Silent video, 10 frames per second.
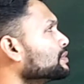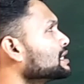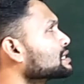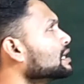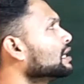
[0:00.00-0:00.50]

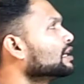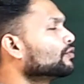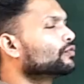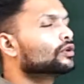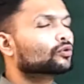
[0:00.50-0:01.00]
means
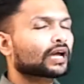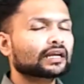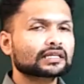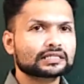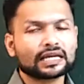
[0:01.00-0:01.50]
if we look
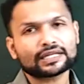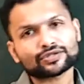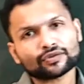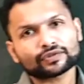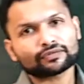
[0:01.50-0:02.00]
at the
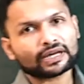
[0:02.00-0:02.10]
size of the